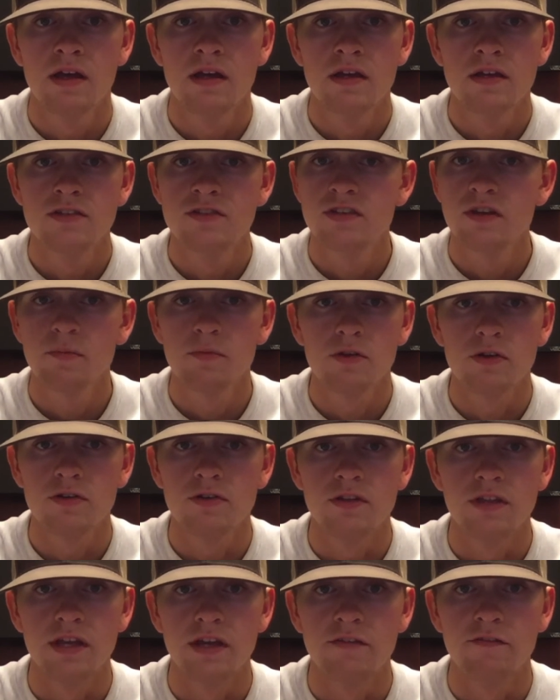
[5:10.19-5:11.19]
similar to
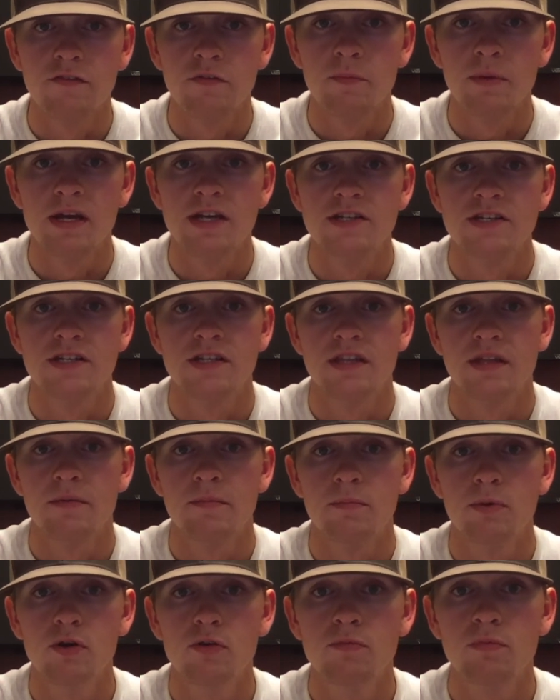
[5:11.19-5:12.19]
the information that
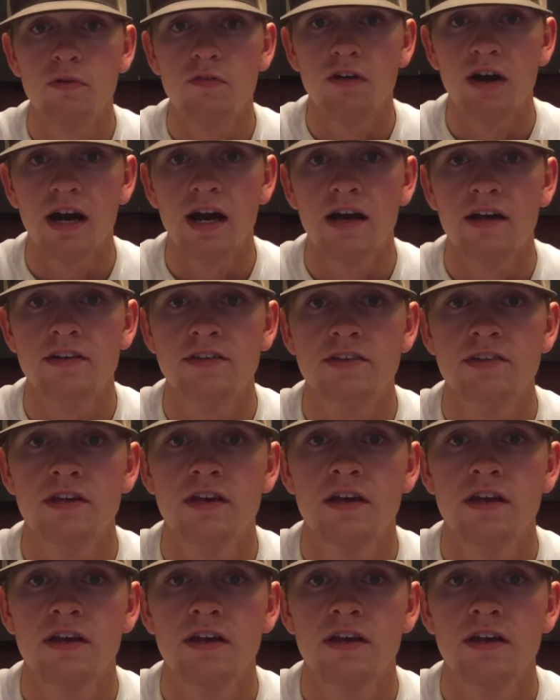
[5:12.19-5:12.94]
Boot provides.